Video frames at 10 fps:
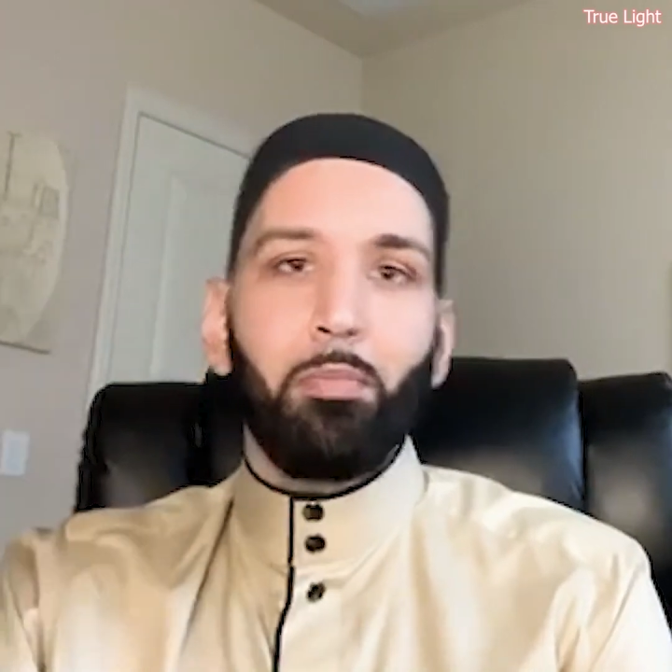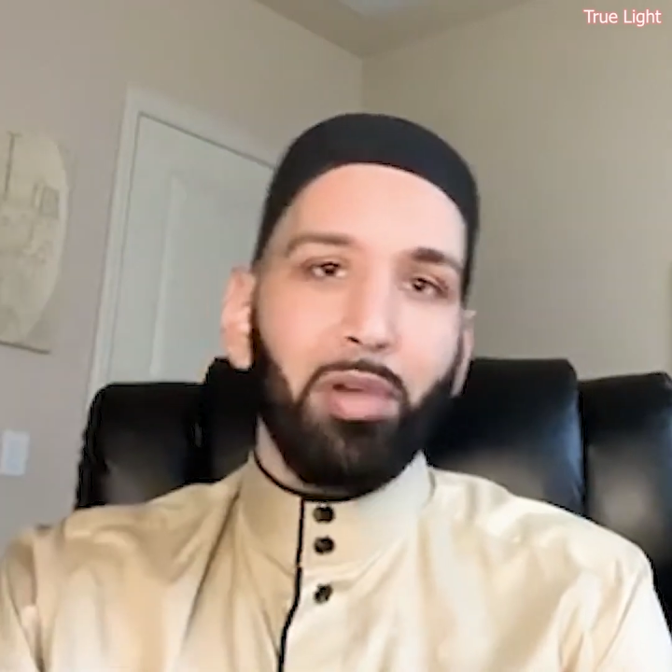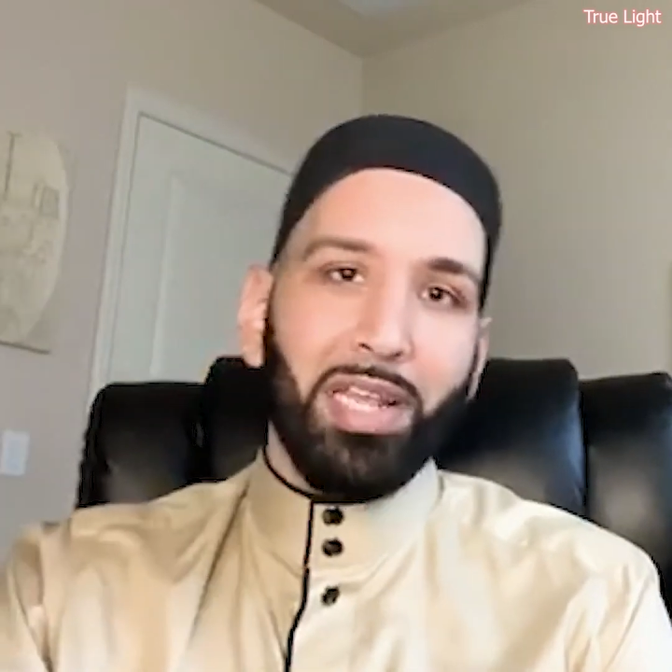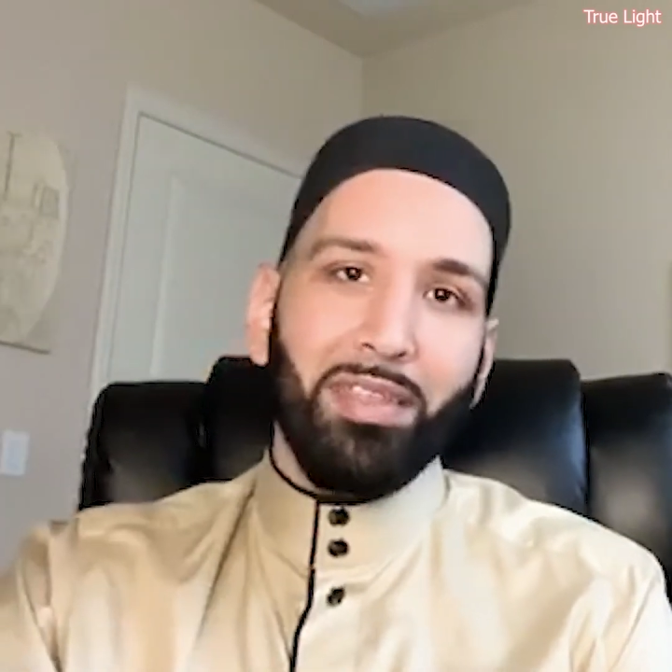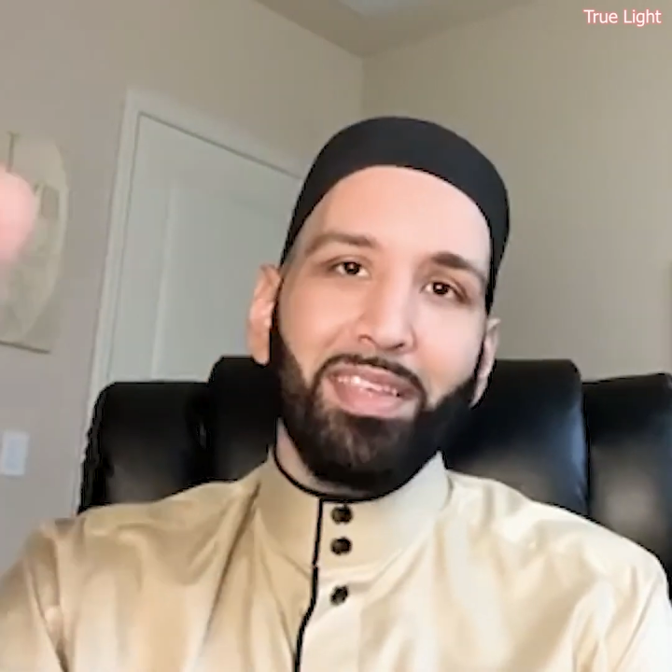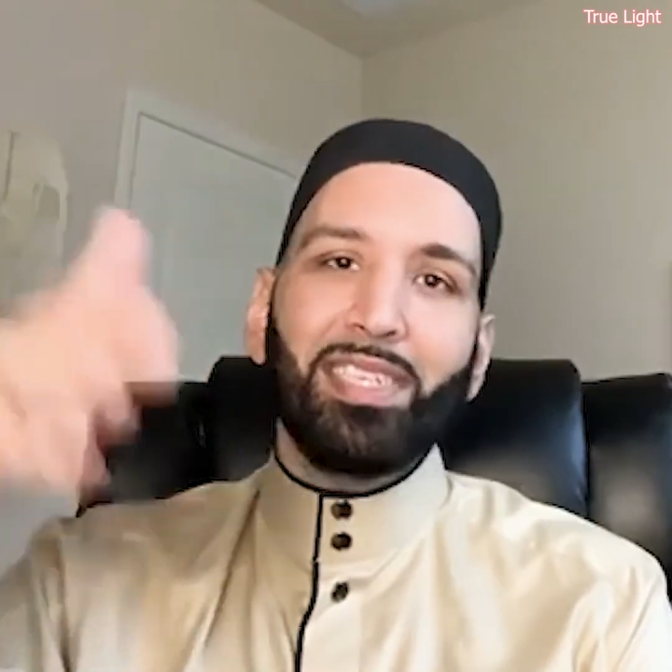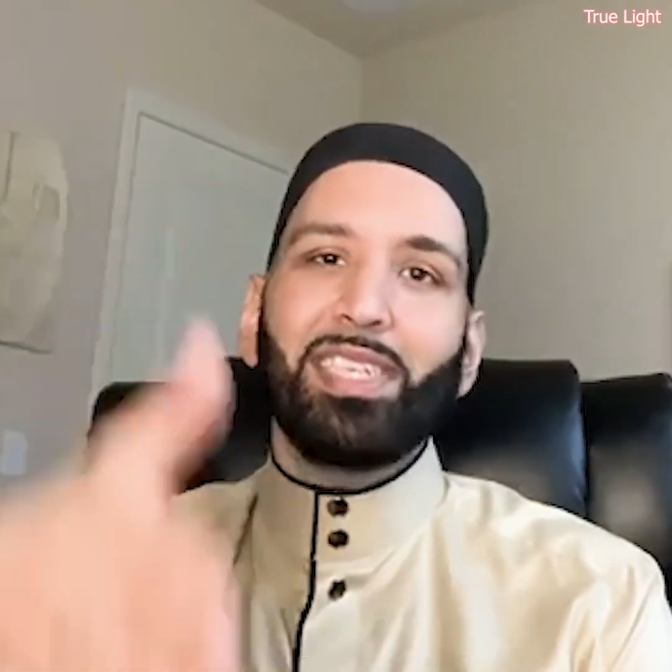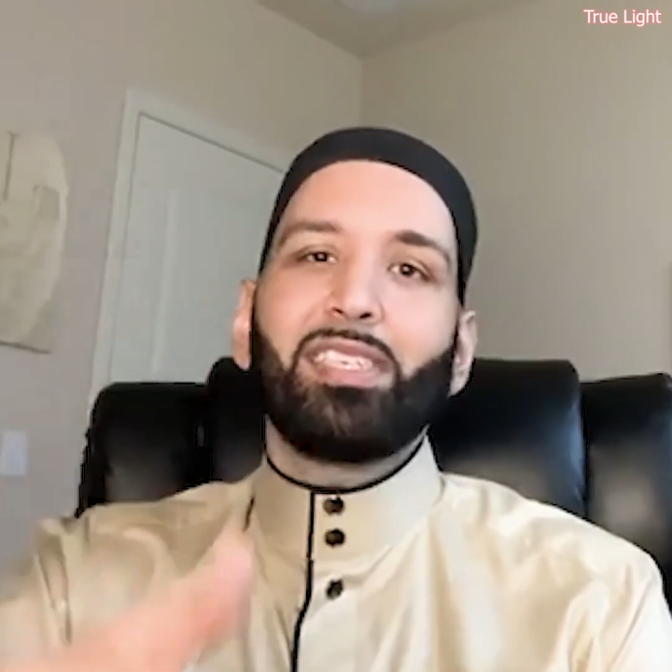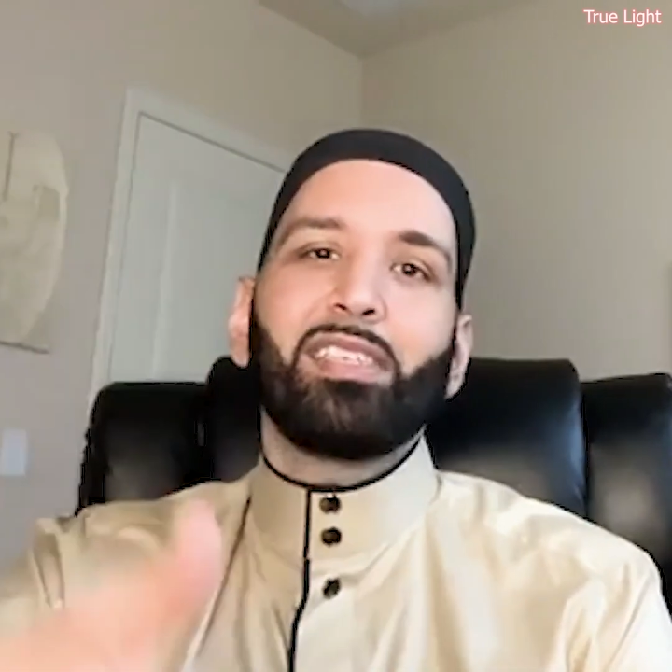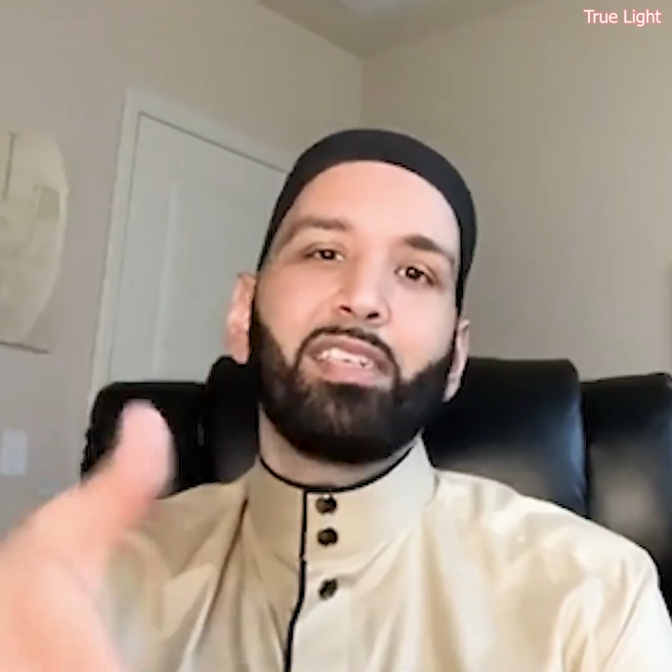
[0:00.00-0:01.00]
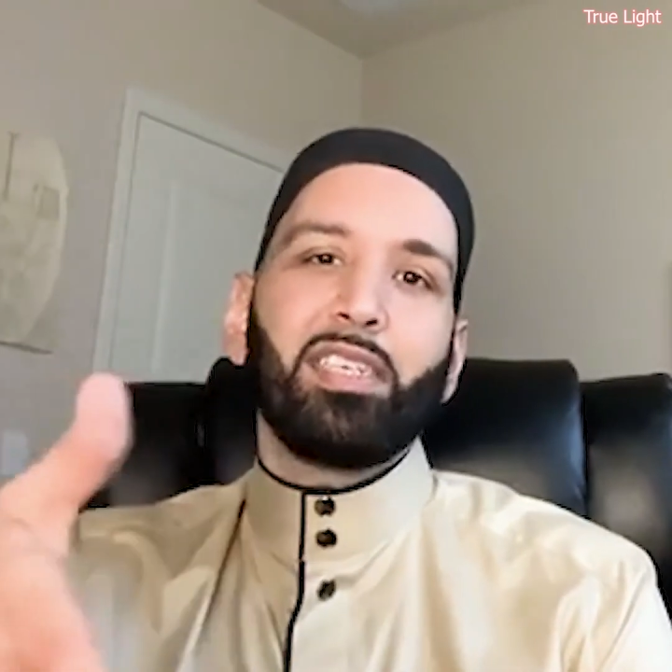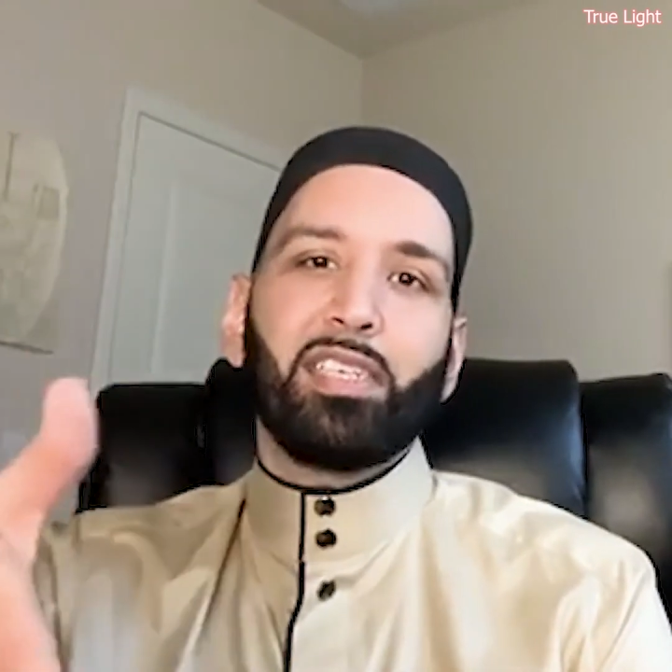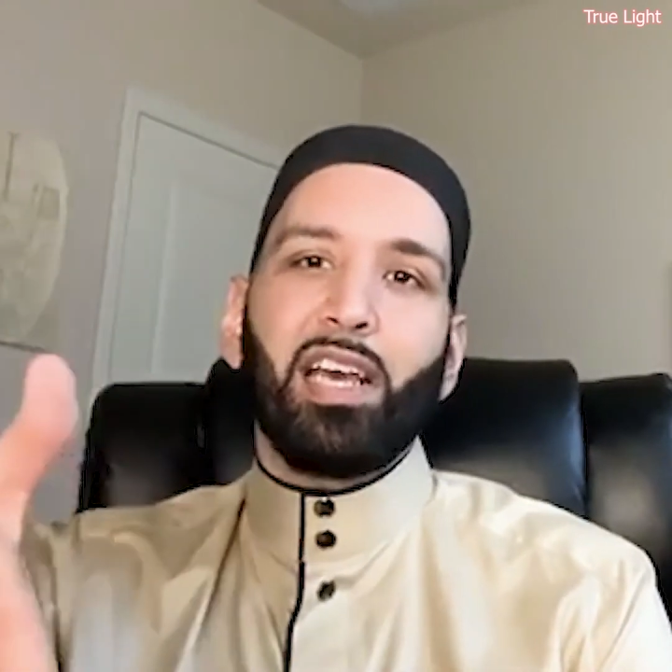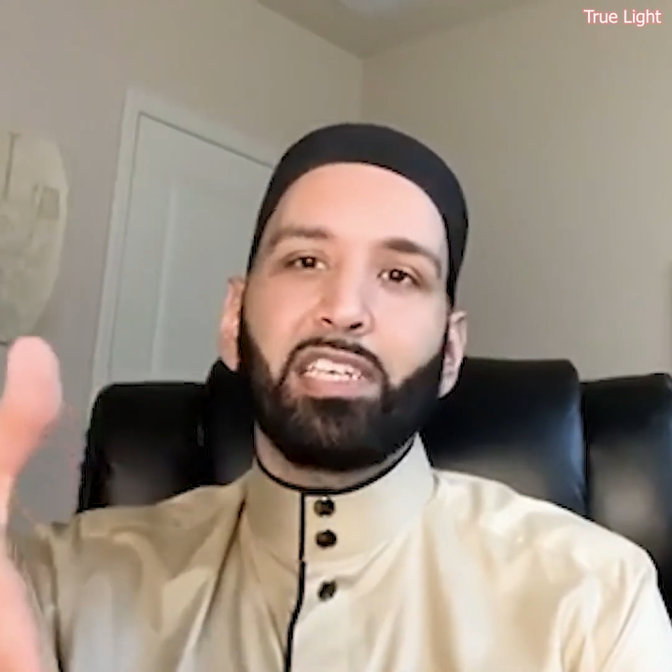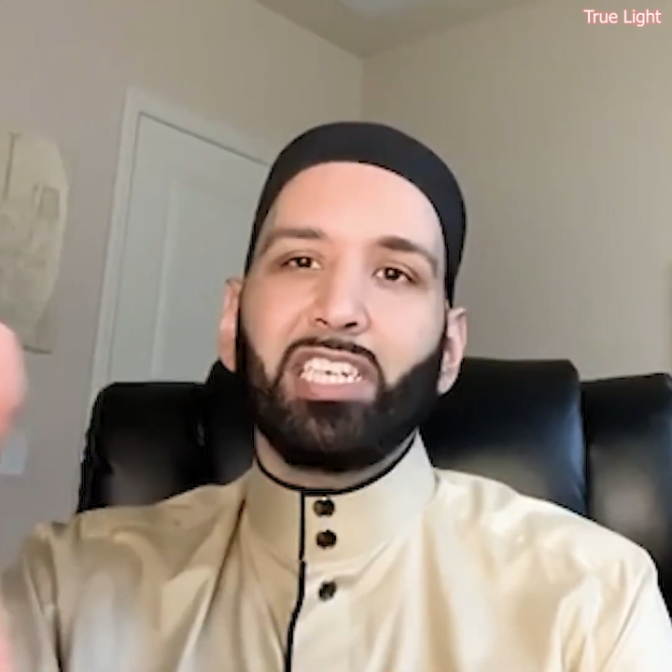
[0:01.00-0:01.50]
Bring this into the
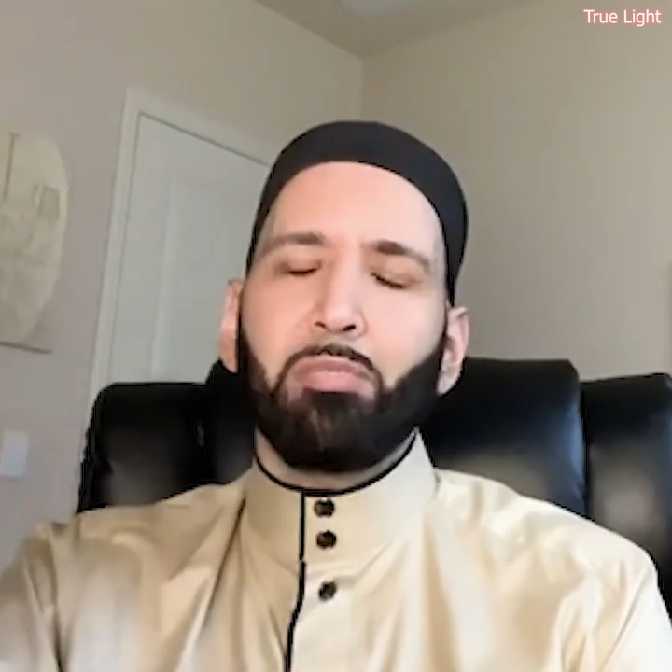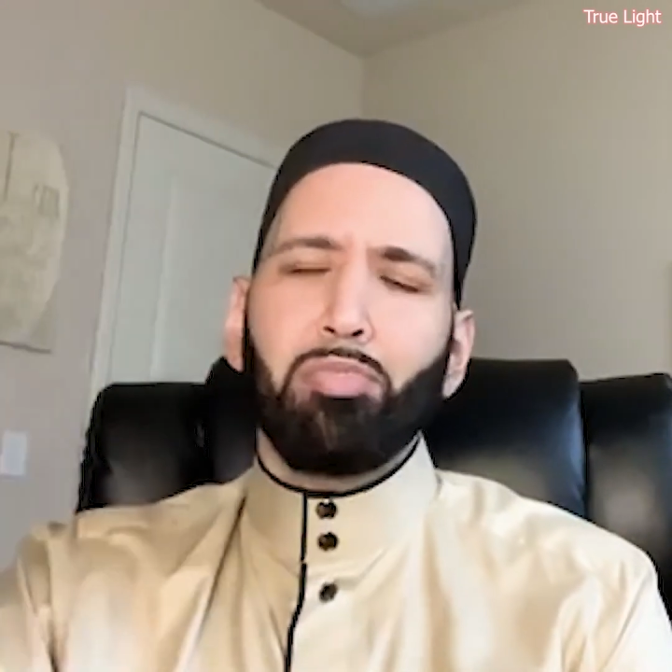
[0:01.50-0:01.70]
discussion.